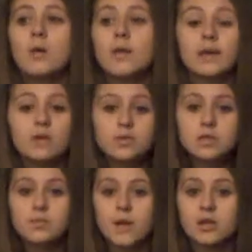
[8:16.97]
Like, it
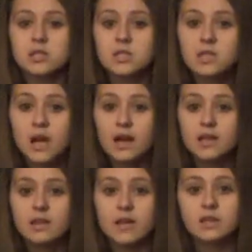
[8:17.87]
was embarrassing
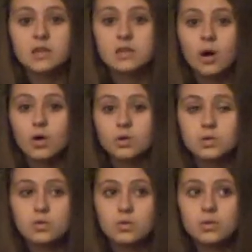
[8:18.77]
kind of, like, the whole
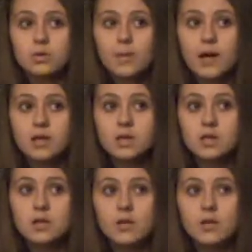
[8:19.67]
school knew about it.